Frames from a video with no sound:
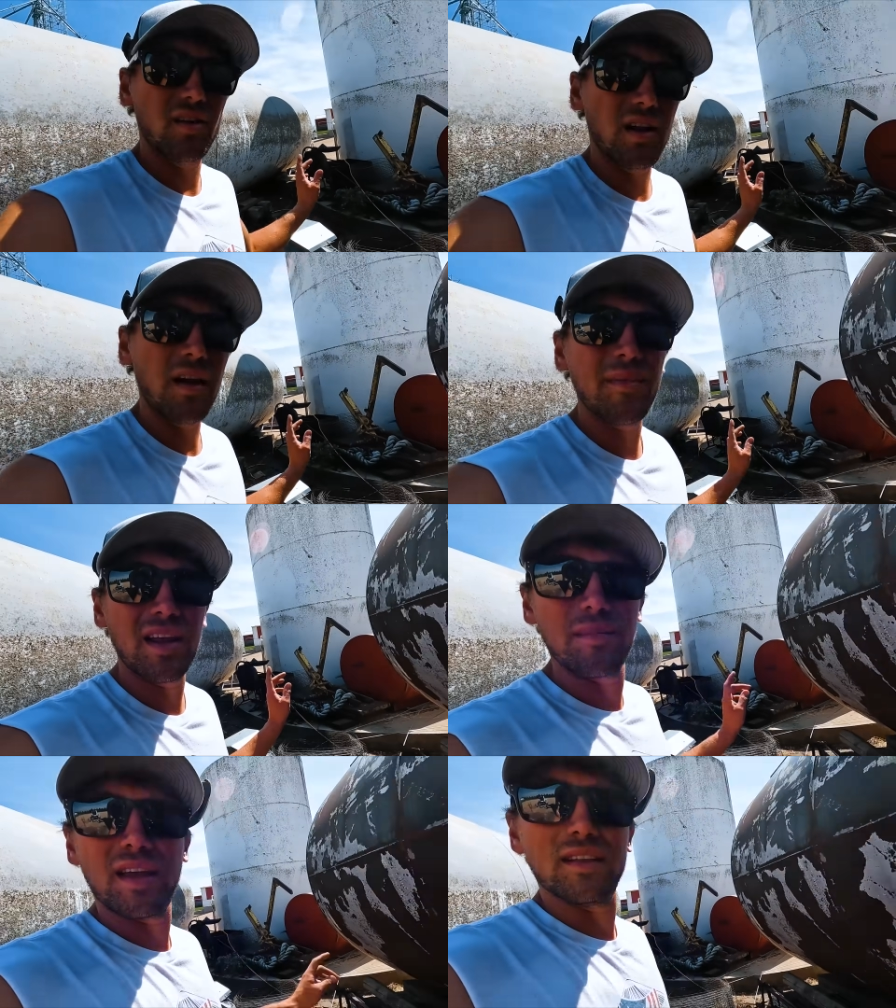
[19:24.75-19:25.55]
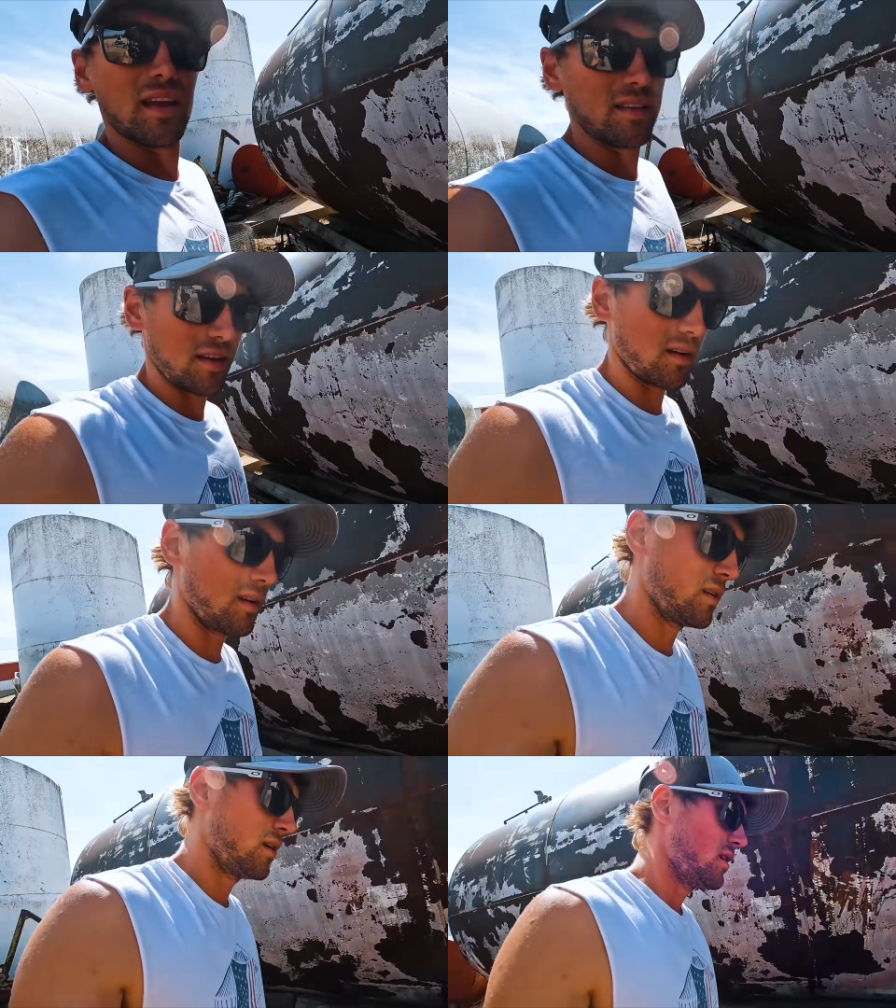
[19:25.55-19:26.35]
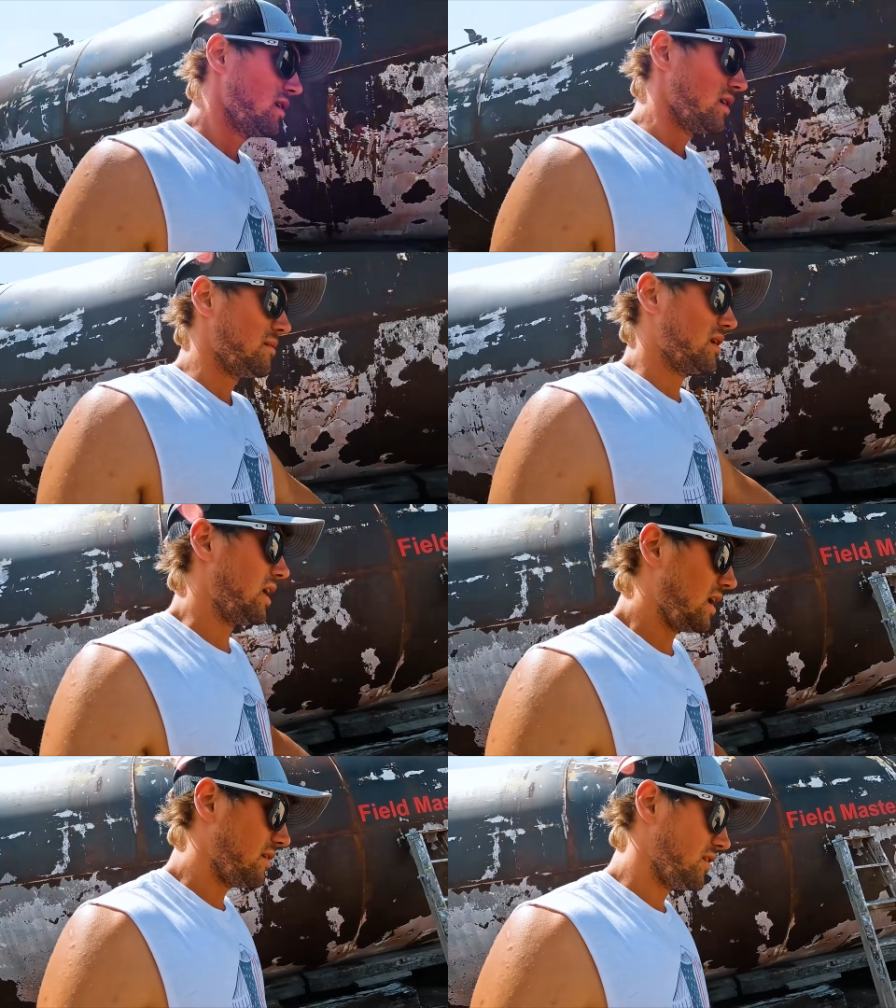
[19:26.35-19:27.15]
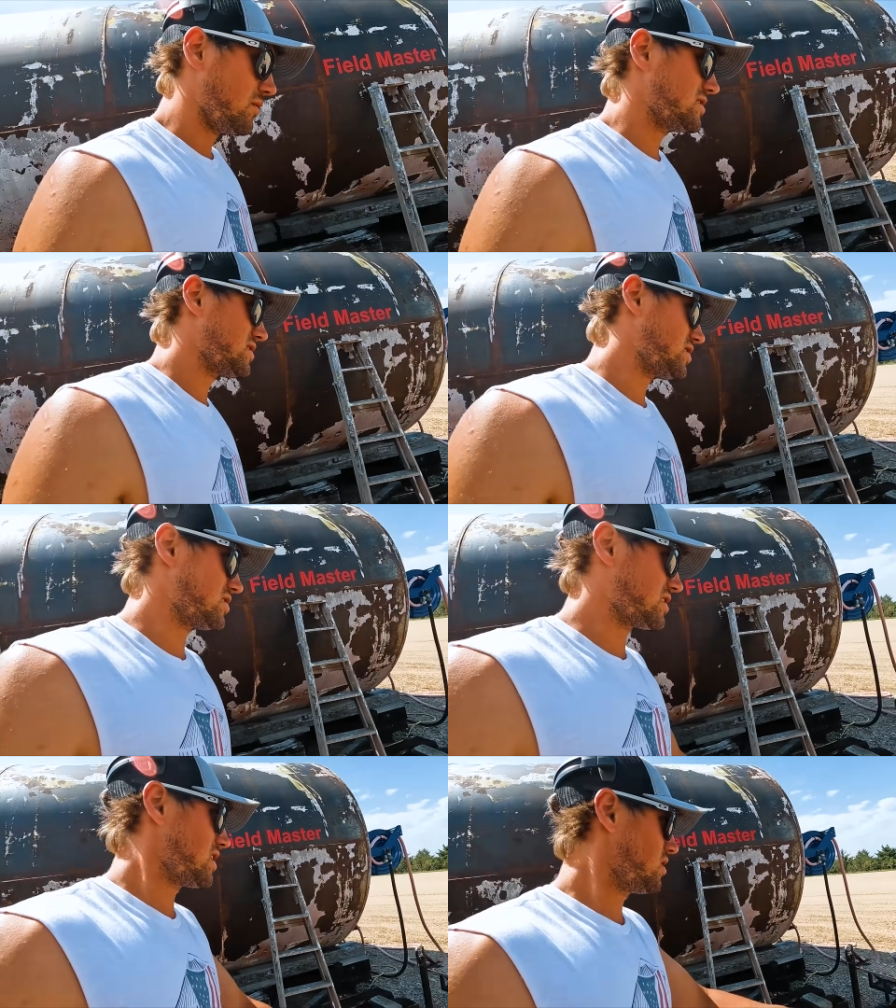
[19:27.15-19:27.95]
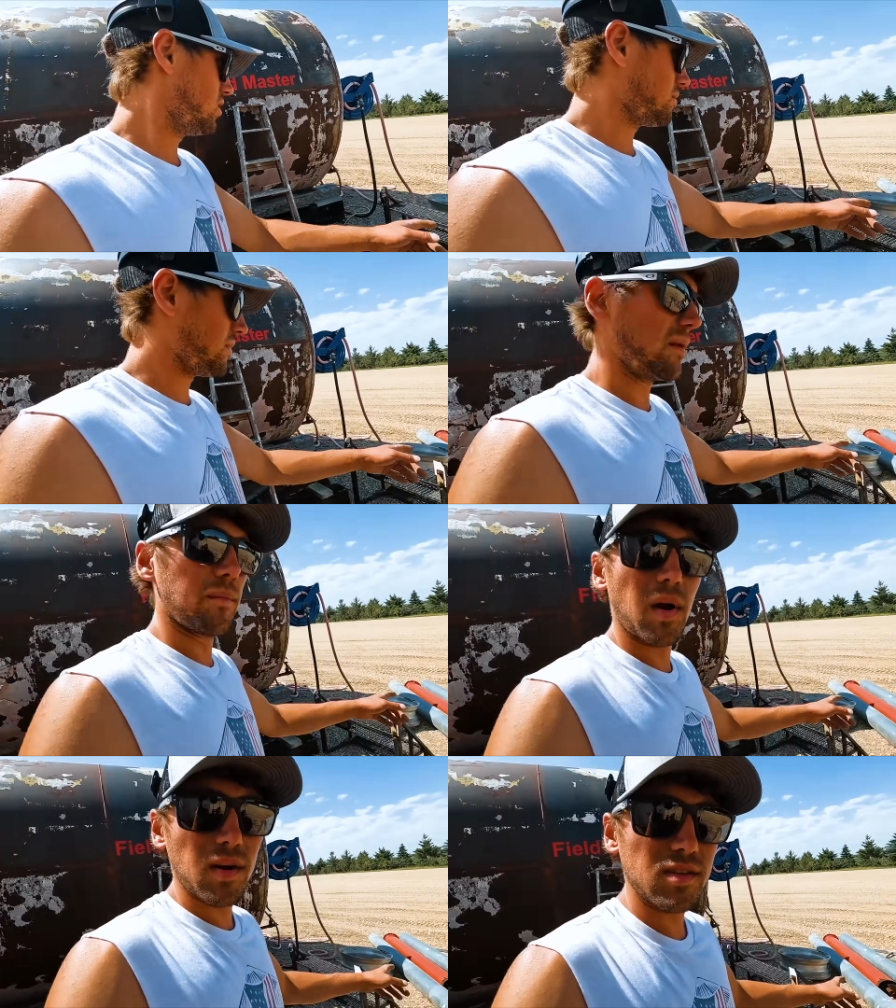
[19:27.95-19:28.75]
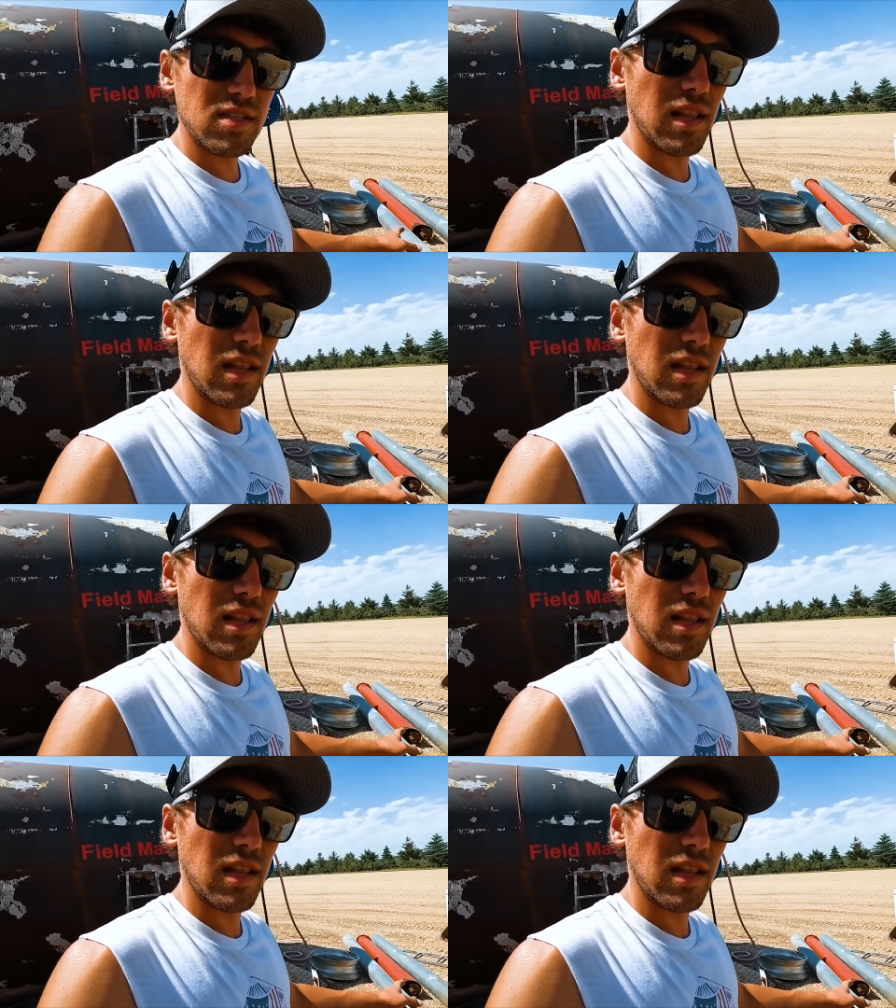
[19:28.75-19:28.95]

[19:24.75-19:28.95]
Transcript: it or not made a big dent here, but a lot of it was just Ben parts,